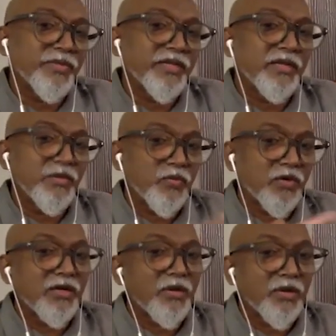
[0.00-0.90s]
be in
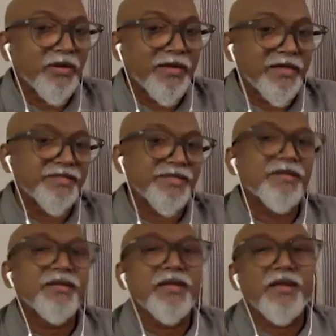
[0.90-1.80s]
one
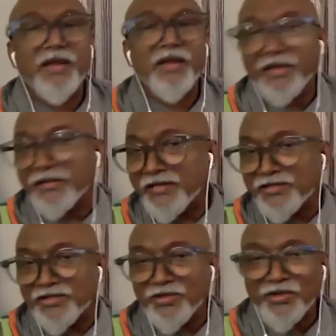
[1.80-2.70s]
location, and mm-hmm. they
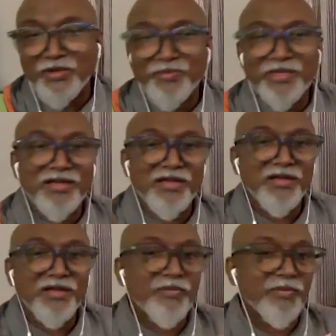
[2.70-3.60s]
should not be kind of